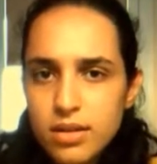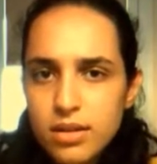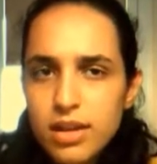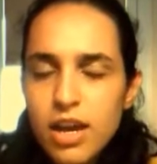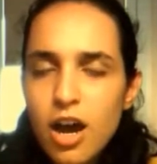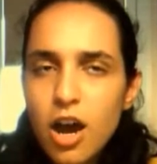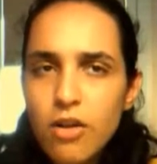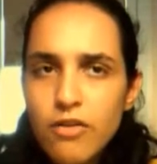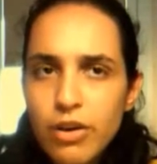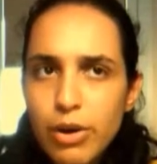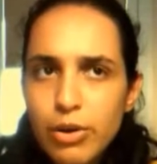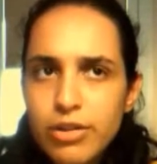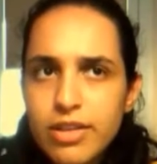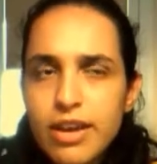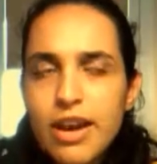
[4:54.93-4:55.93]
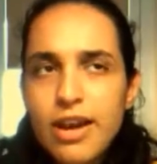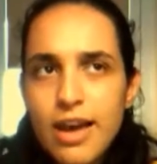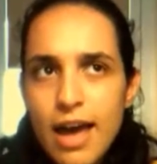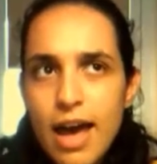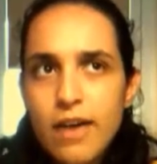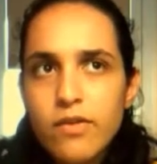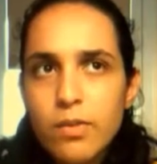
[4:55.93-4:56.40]
They
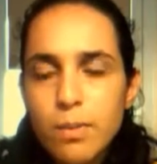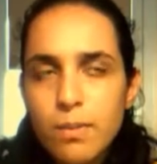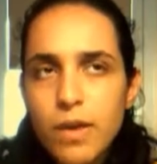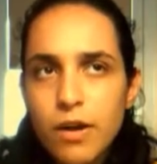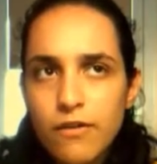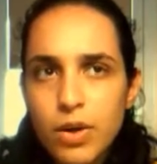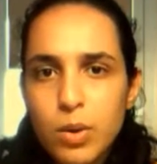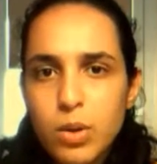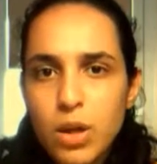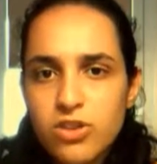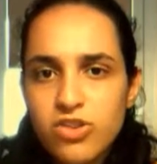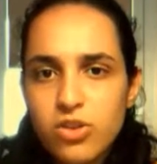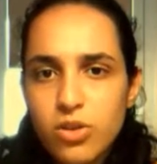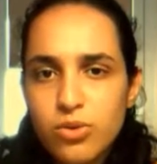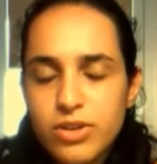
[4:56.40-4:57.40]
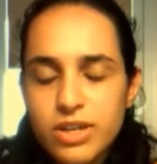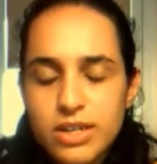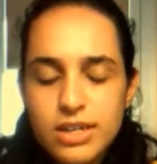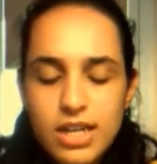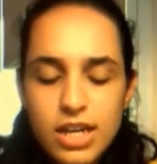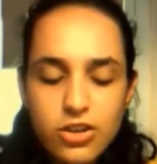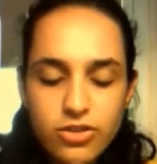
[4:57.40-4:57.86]
have a very logical
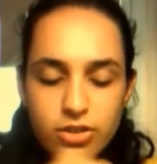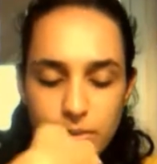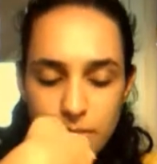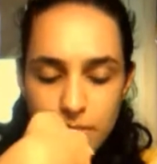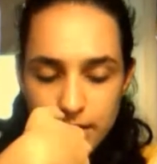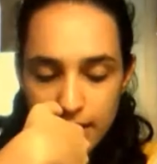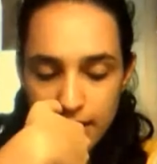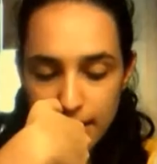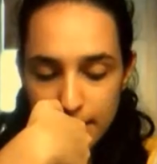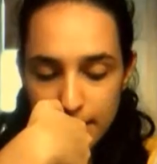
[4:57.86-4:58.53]
organization, but